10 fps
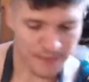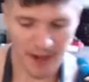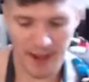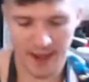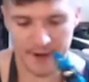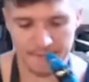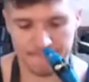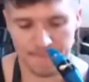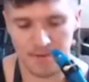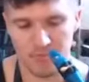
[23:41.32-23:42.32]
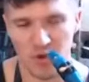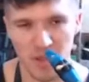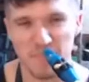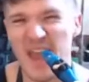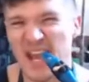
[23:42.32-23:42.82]
And
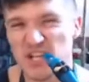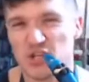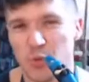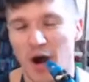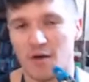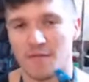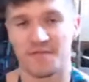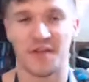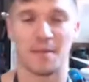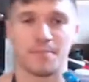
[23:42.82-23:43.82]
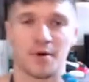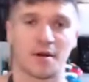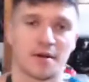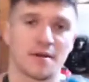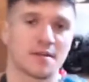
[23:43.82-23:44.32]
really, page 12 of that
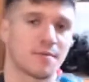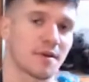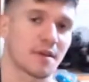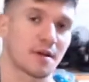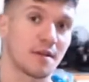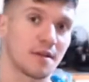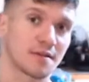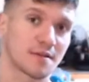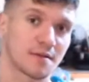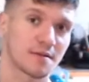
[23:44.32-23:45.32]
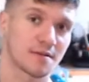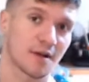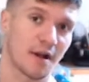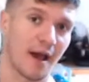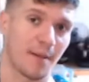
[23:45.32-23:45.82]
book is where the goodies
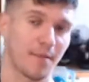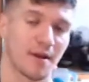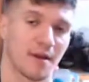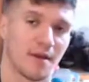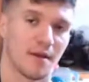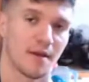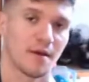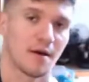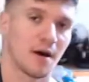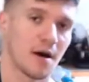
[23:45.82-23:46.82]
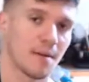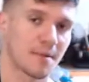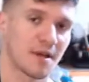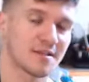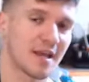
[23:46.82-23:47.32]
start happening,
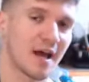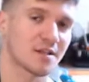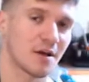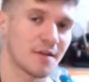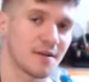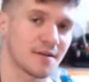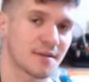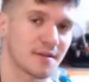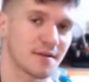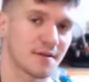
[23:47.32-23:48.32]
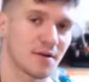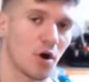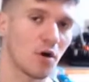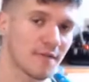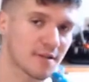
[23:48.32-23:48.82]
because he has all these
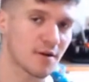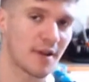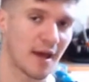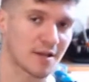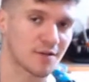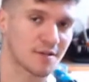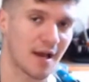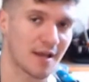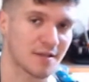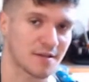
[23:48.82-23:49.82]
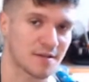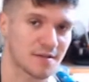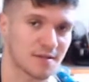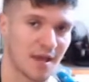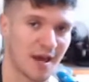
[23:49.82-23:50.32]
overtone
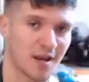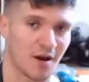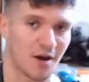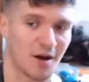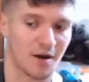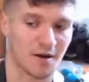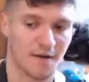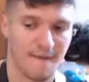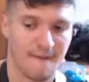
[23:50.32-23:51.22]
exercises that are